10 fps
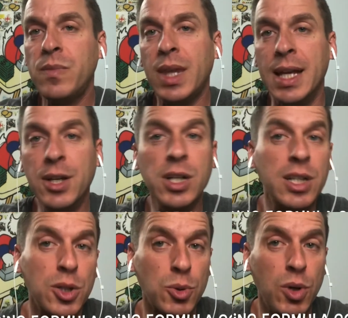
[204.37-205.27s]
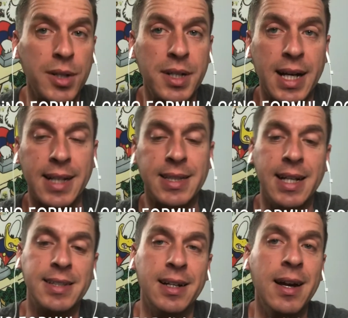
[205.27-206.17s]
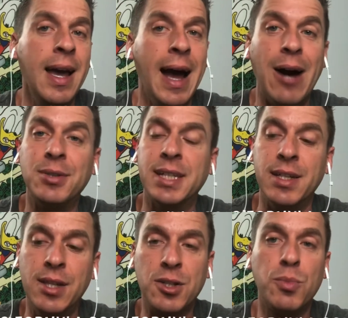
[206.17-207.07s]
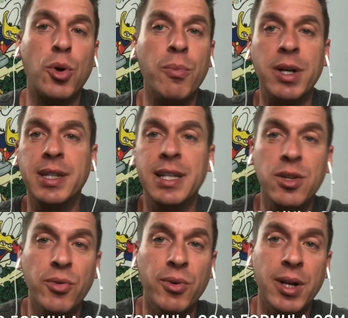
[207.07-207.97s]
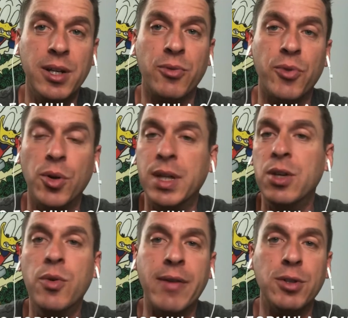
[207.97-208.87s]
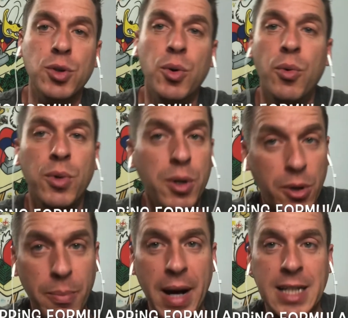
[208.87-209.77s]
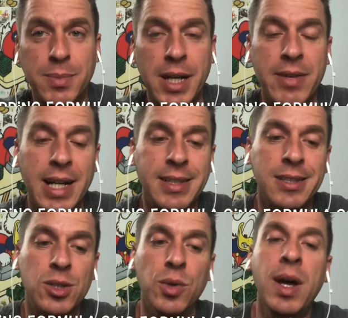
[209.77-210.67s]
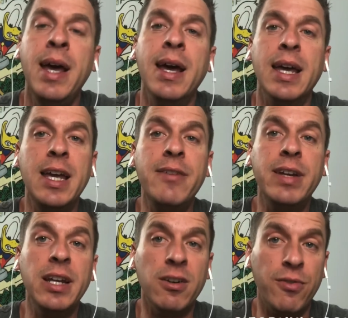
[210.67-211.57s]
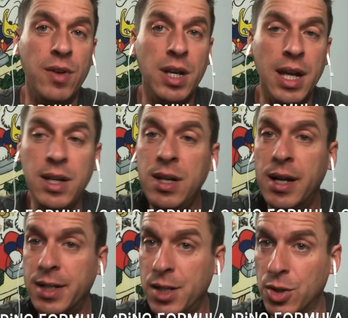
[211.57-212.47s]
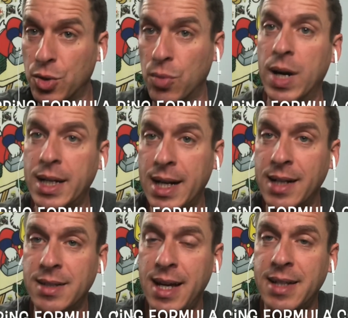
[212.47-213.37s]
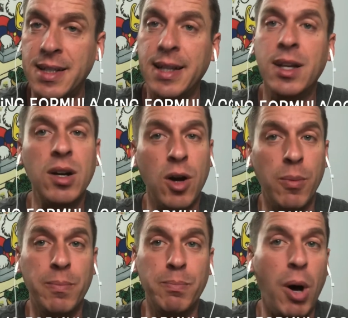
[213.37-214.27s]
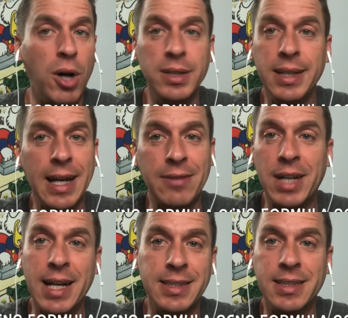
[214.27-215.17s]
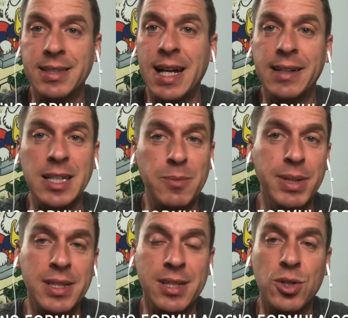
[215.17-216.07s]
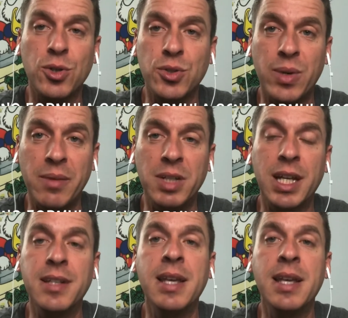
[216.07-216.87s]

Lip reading: You're gonna go through all your contacts there. I always say there's more money than you in your phone than you ever knew you could possibly have access to. Even if none of your direct contacts in there are balling, have cash on the sidelines, business owners, whatever the case,